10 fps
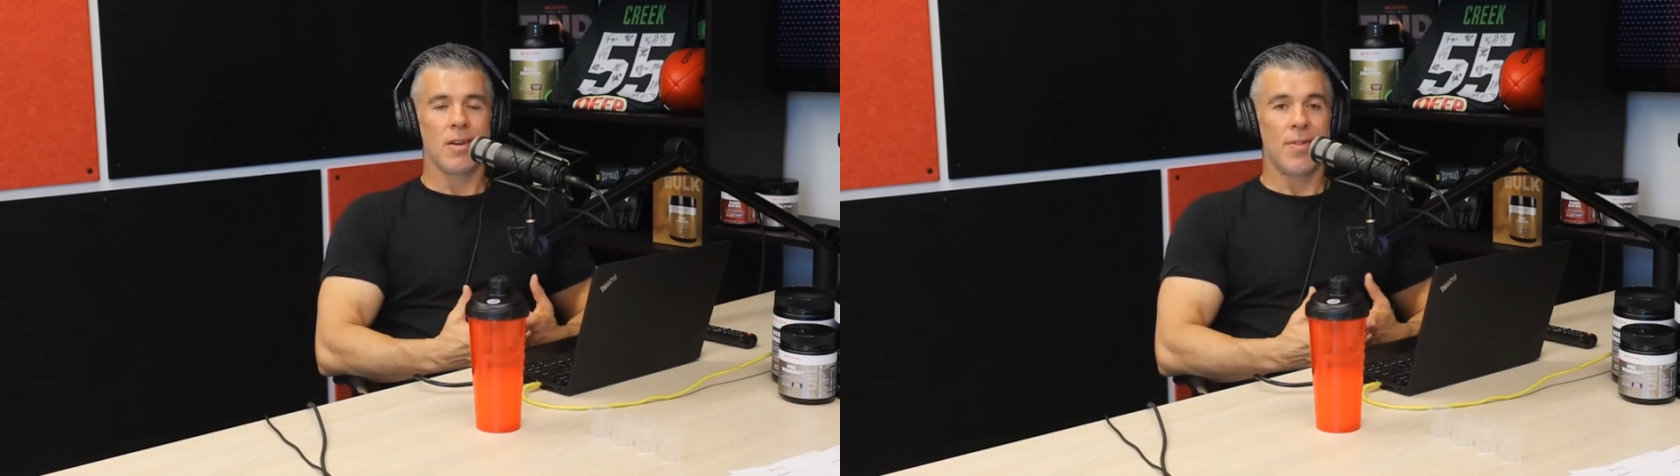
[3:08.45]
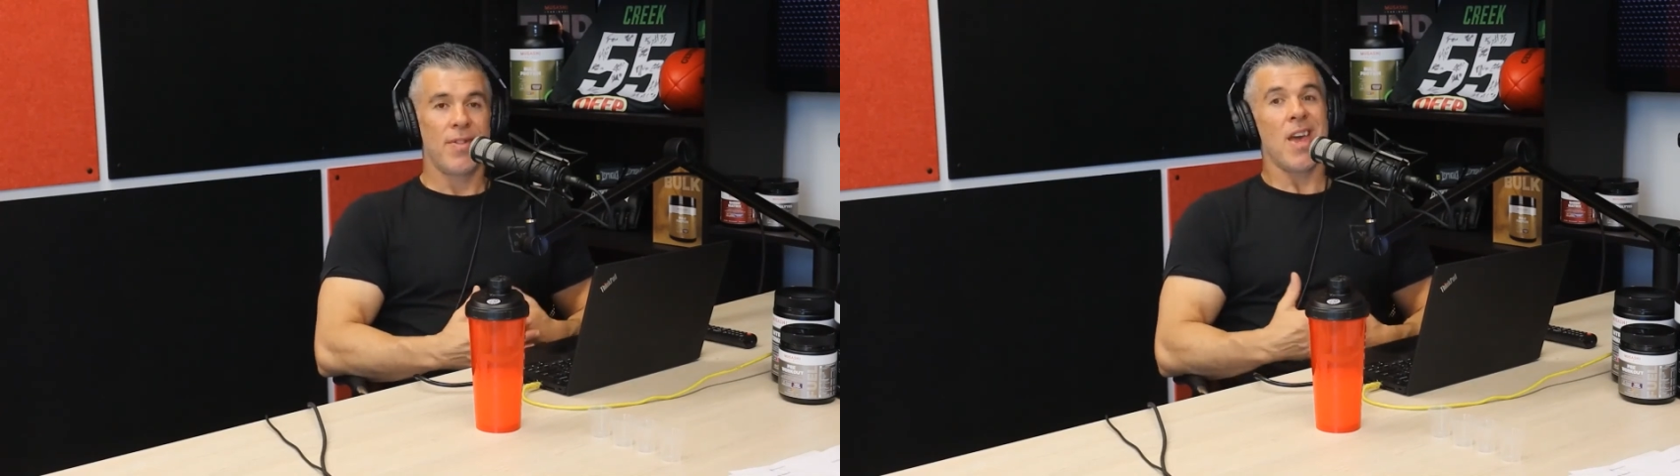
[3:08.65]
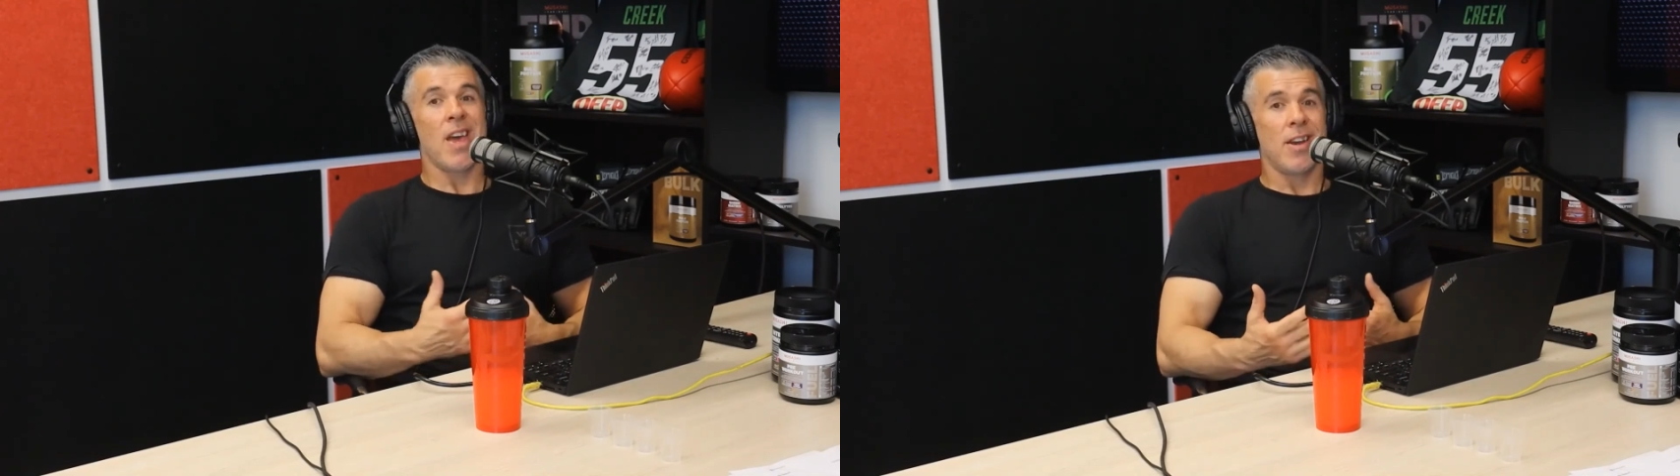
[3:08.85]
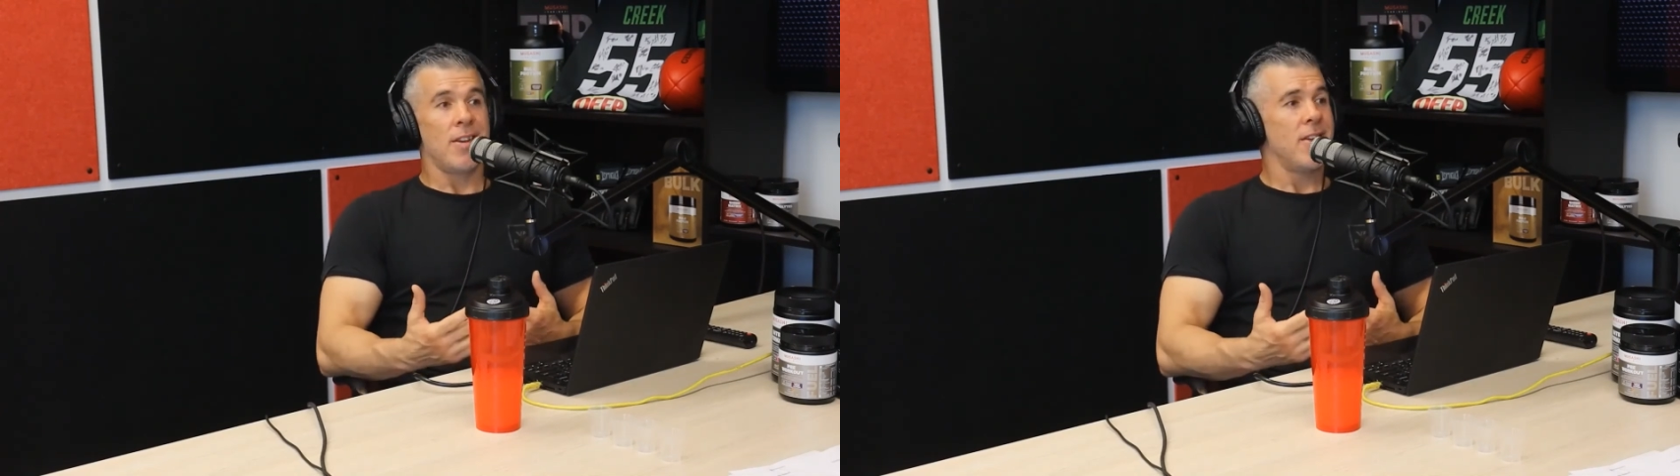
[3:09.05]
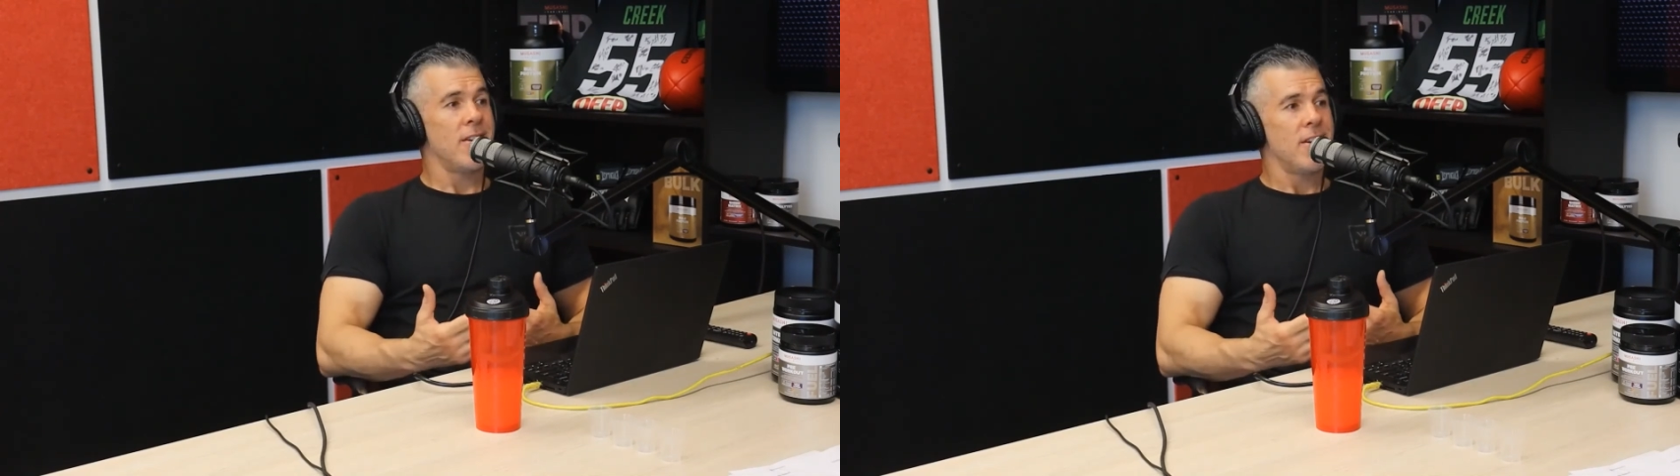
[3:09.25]
And
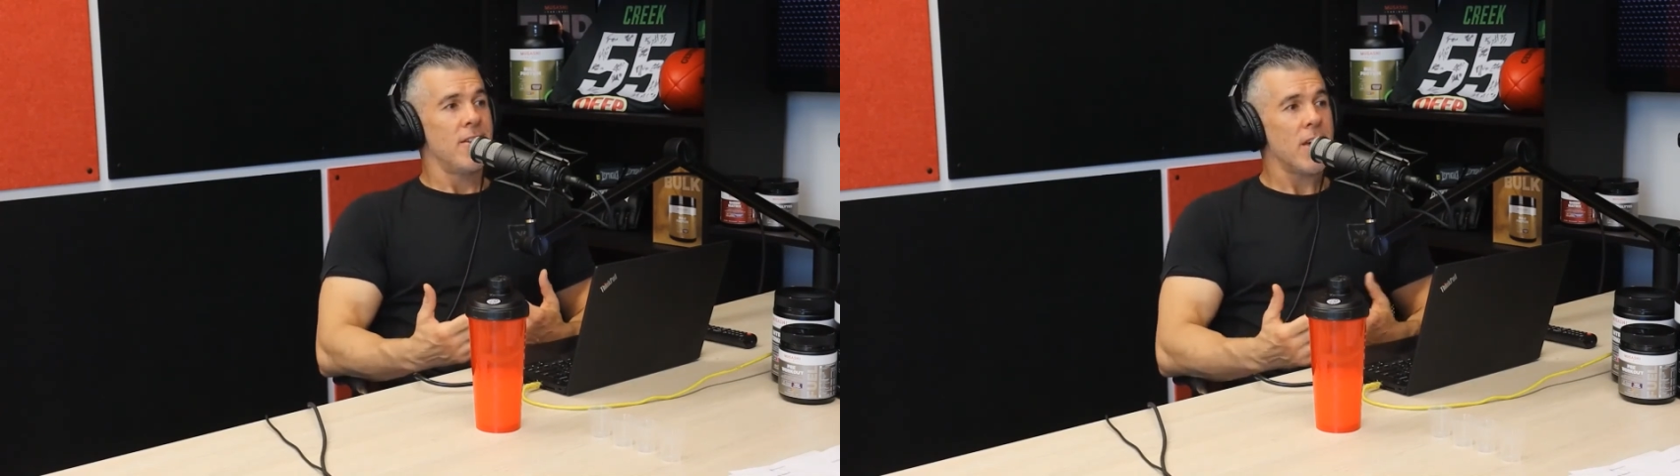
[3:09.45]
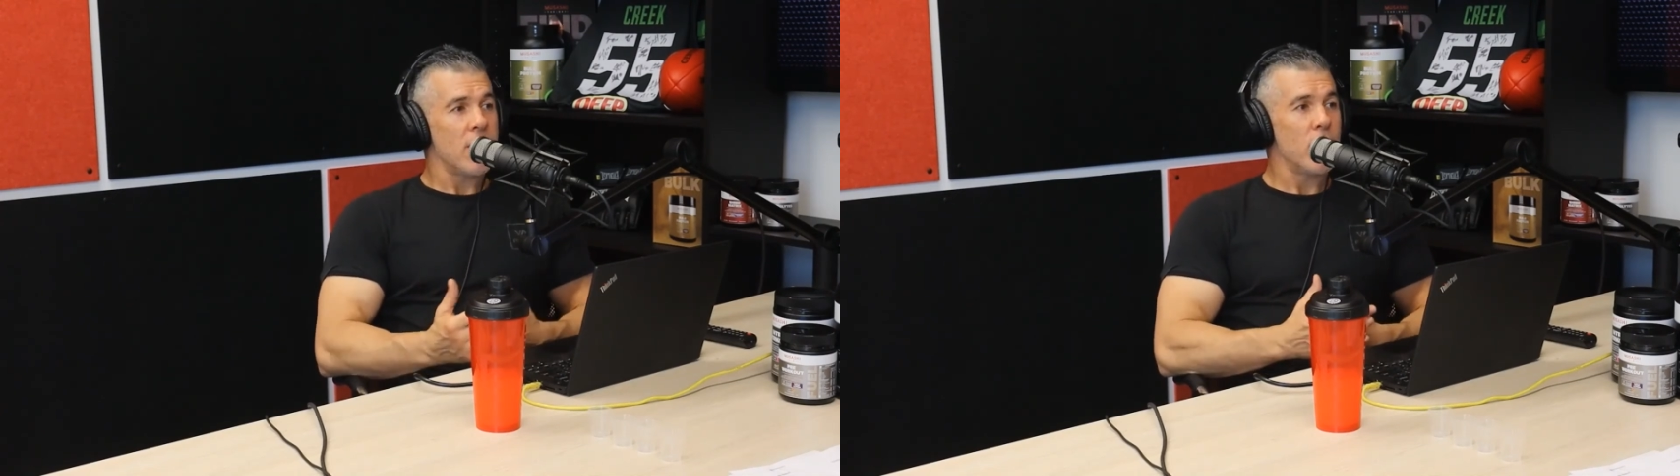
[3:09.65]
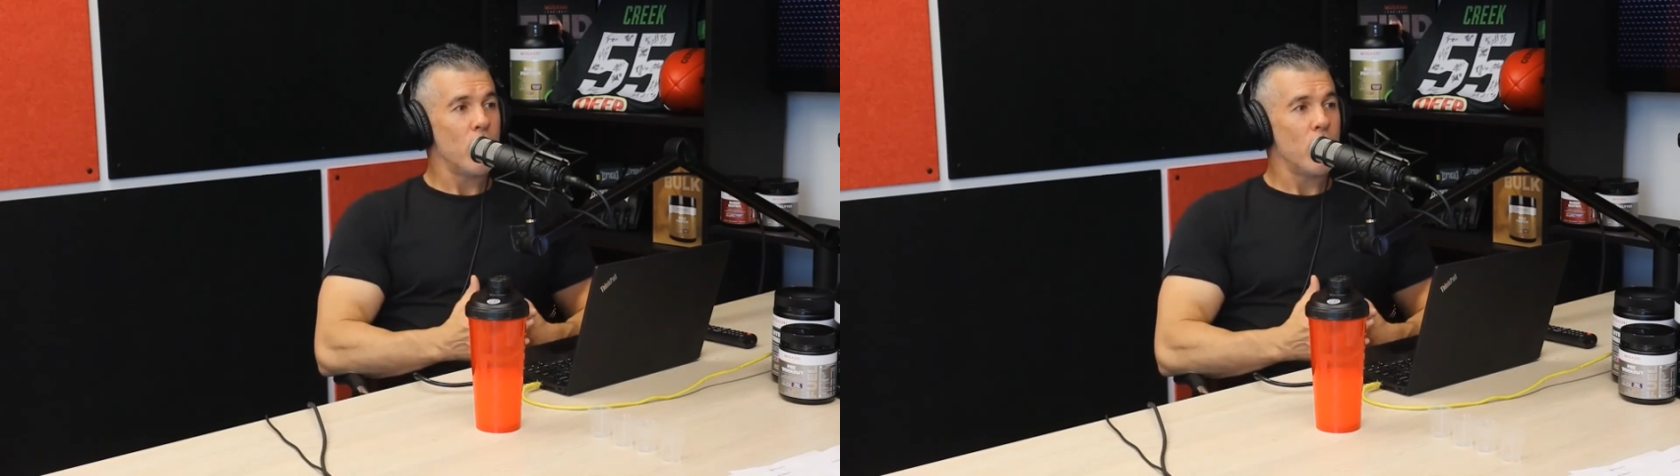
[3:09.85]
then that can